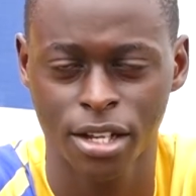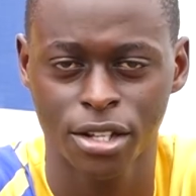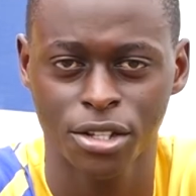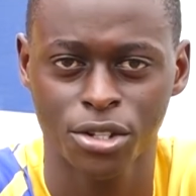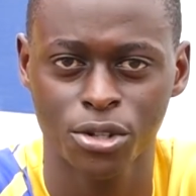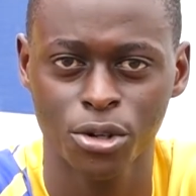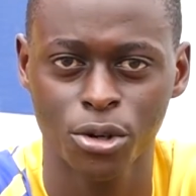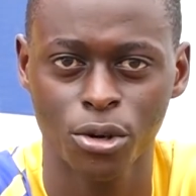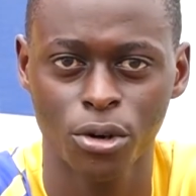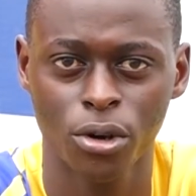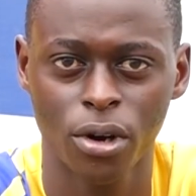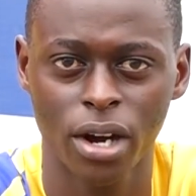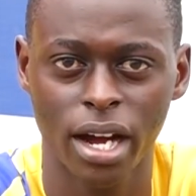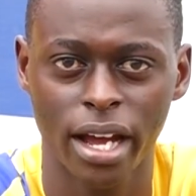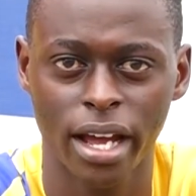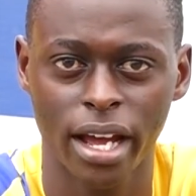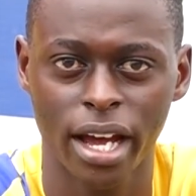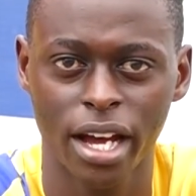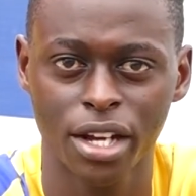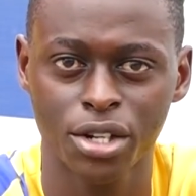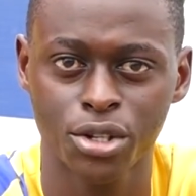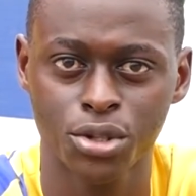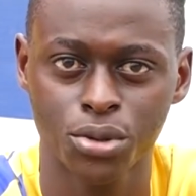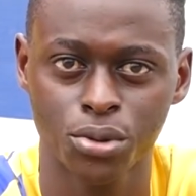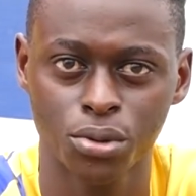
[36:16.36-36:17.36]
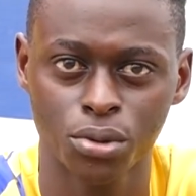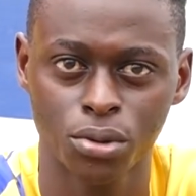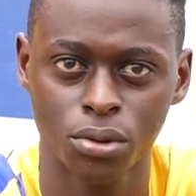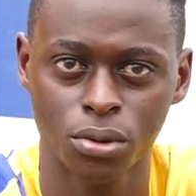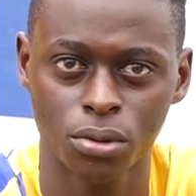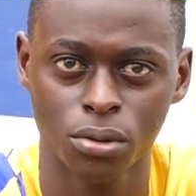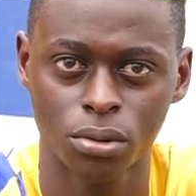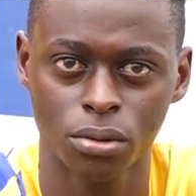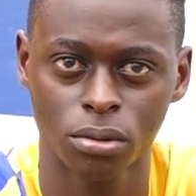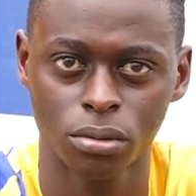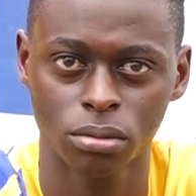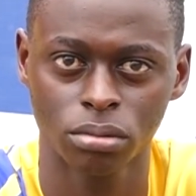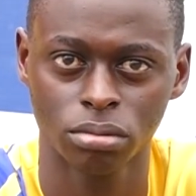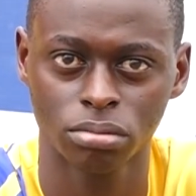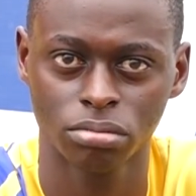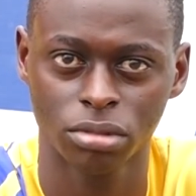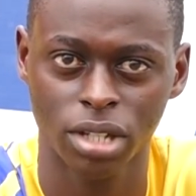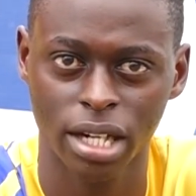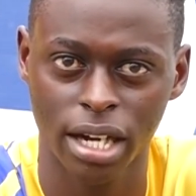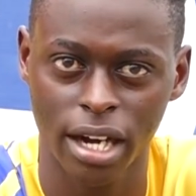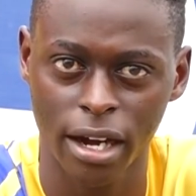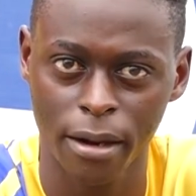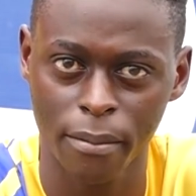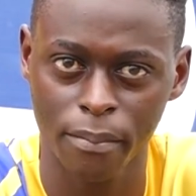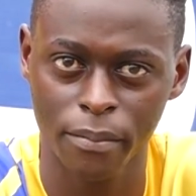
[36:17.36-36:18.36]
So I had to
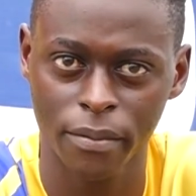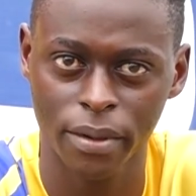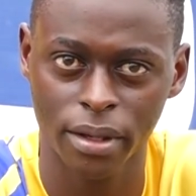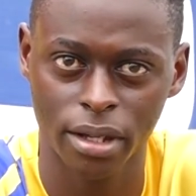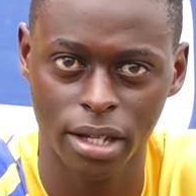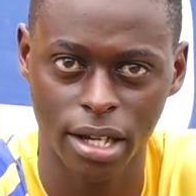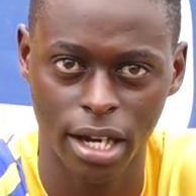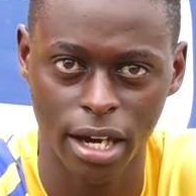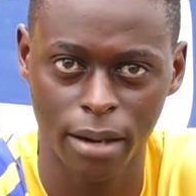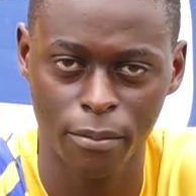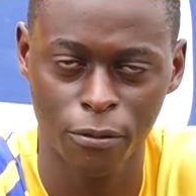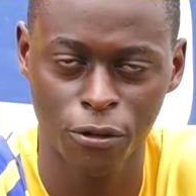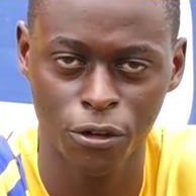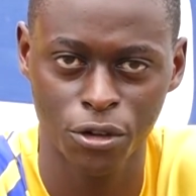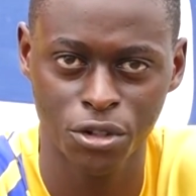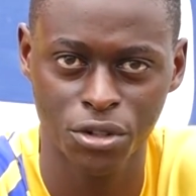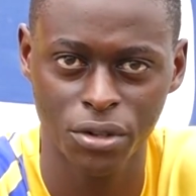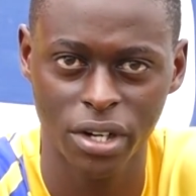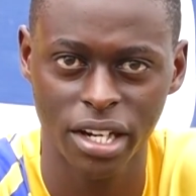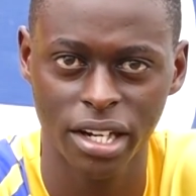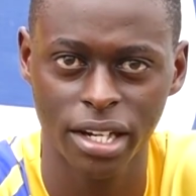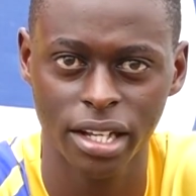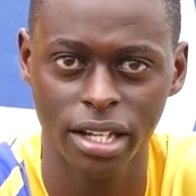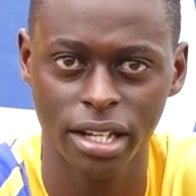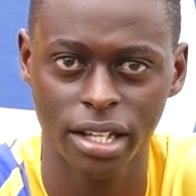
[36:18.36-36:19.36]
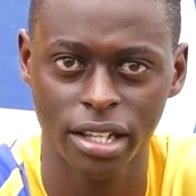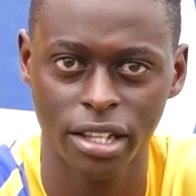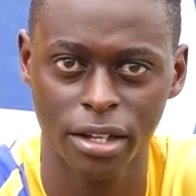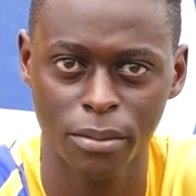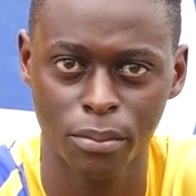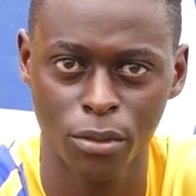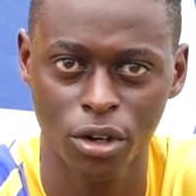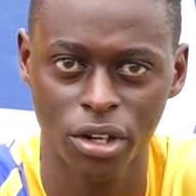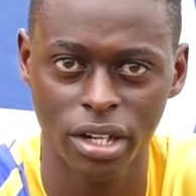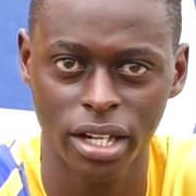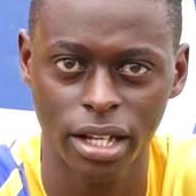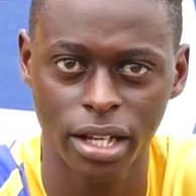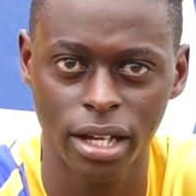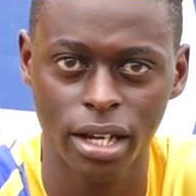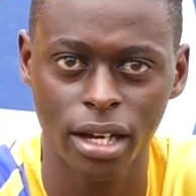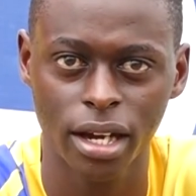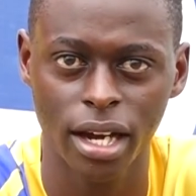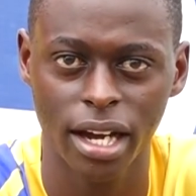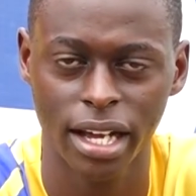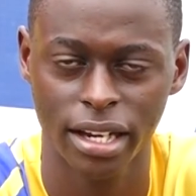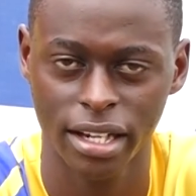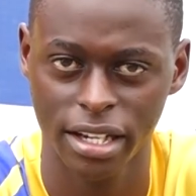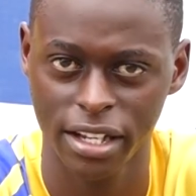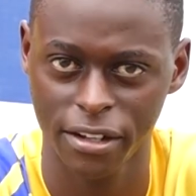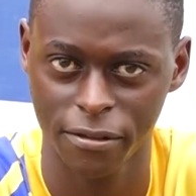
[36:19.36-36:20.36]
come for training in the morning
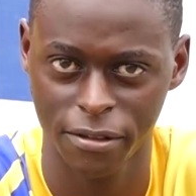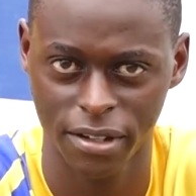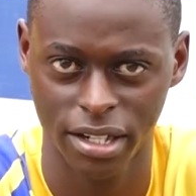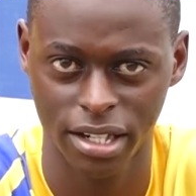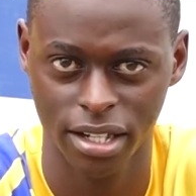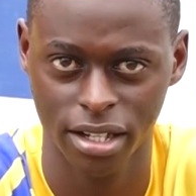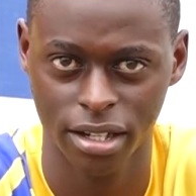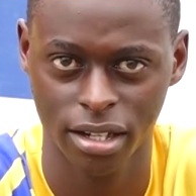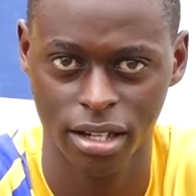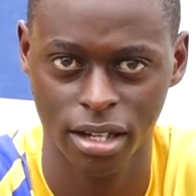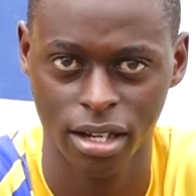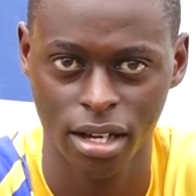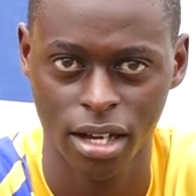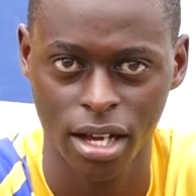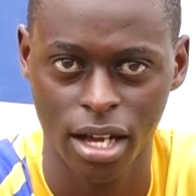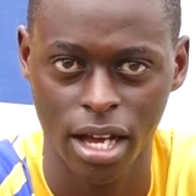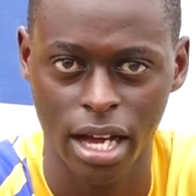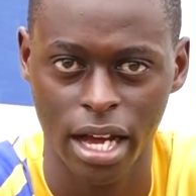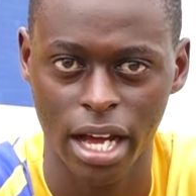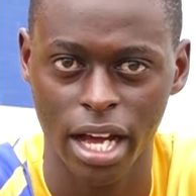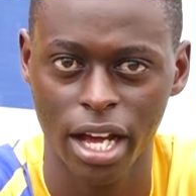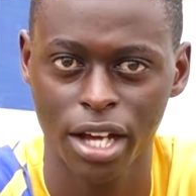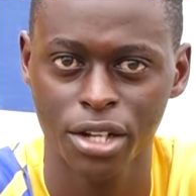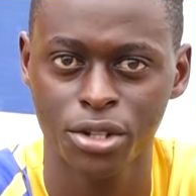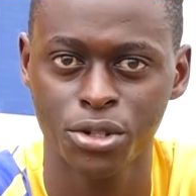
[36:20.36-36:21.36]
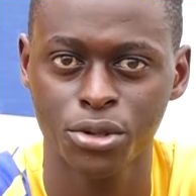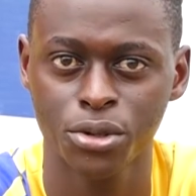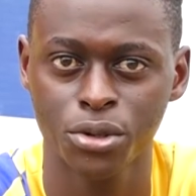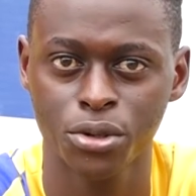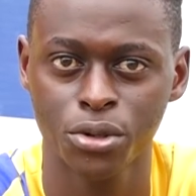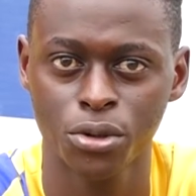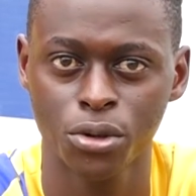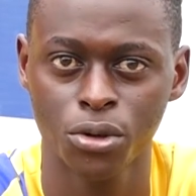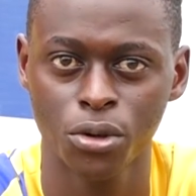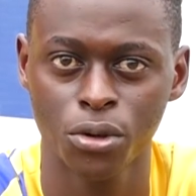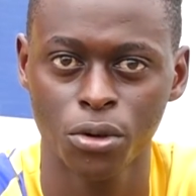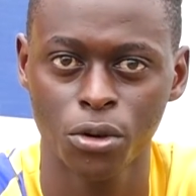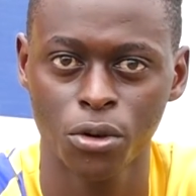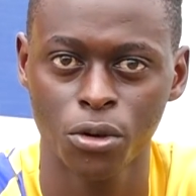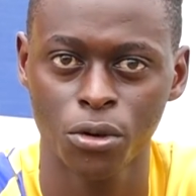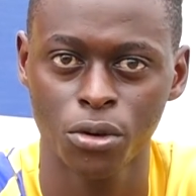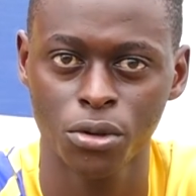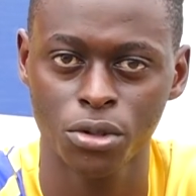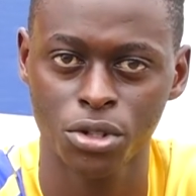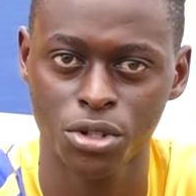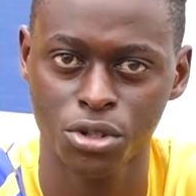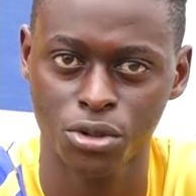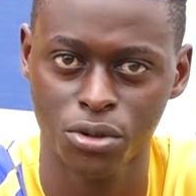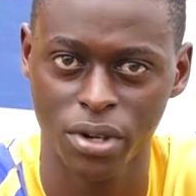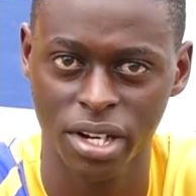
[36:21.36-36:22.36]
and evening. I had to
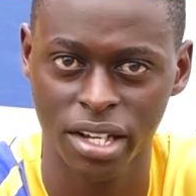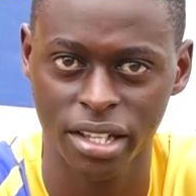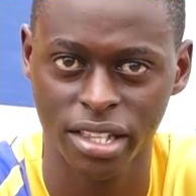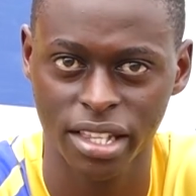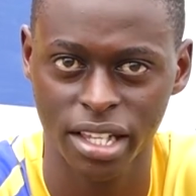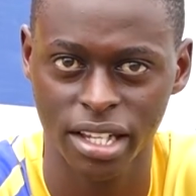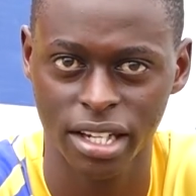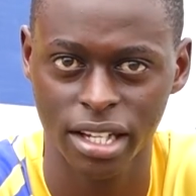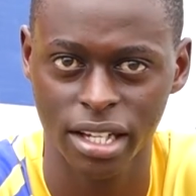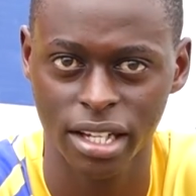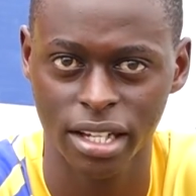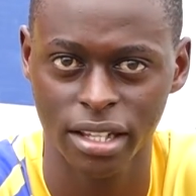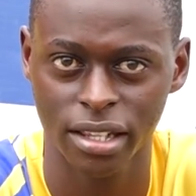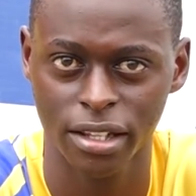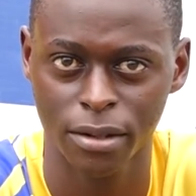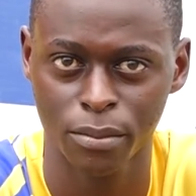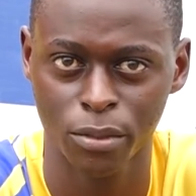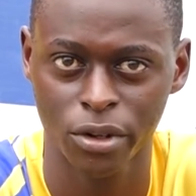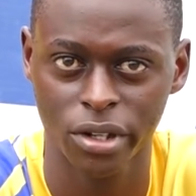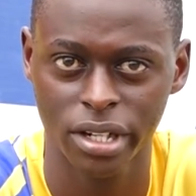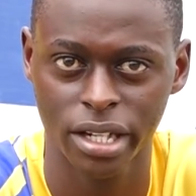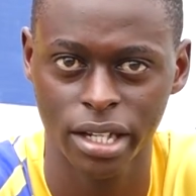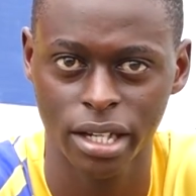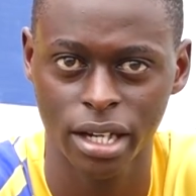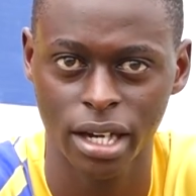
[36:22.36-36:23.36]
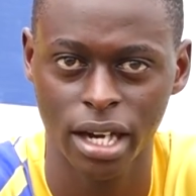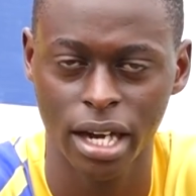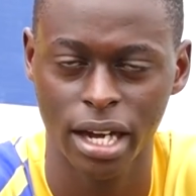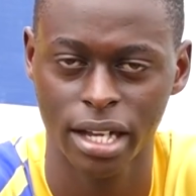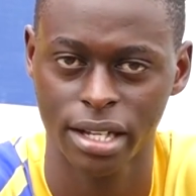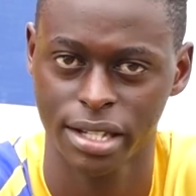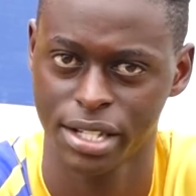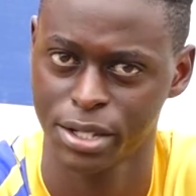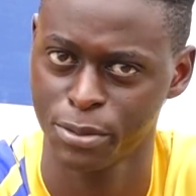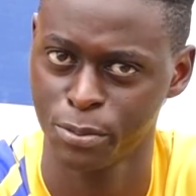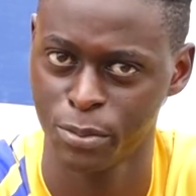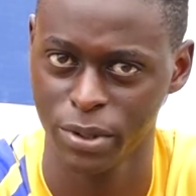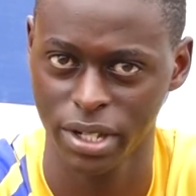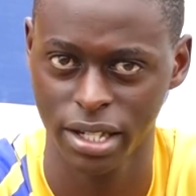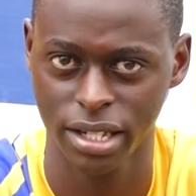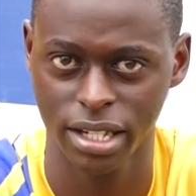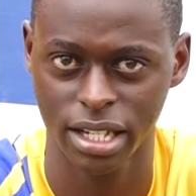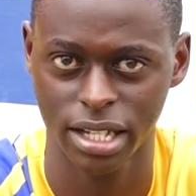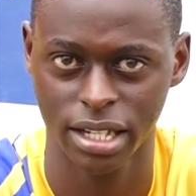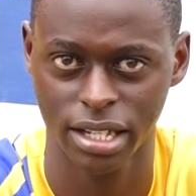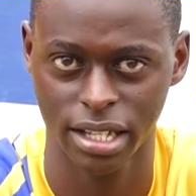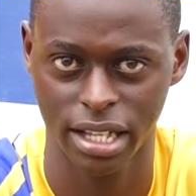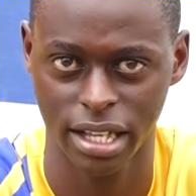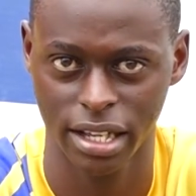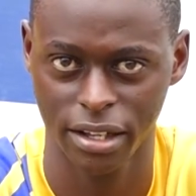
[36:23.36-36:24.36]
do strengthening in the morning and speed
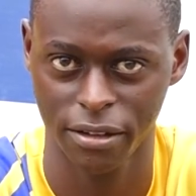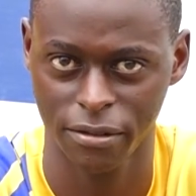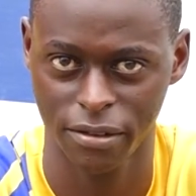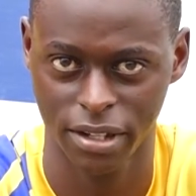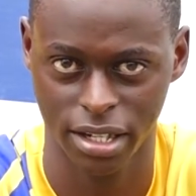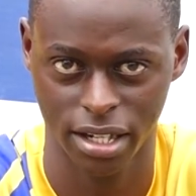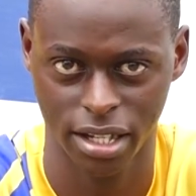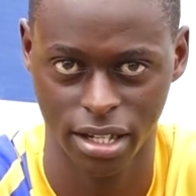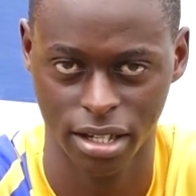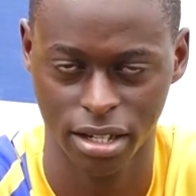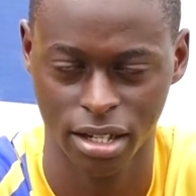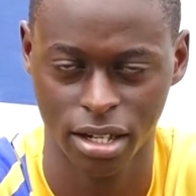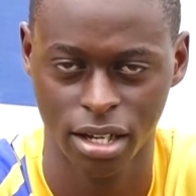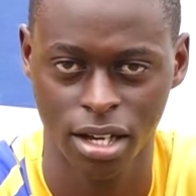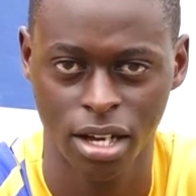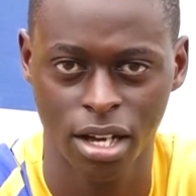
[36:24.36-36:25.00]
in the evening.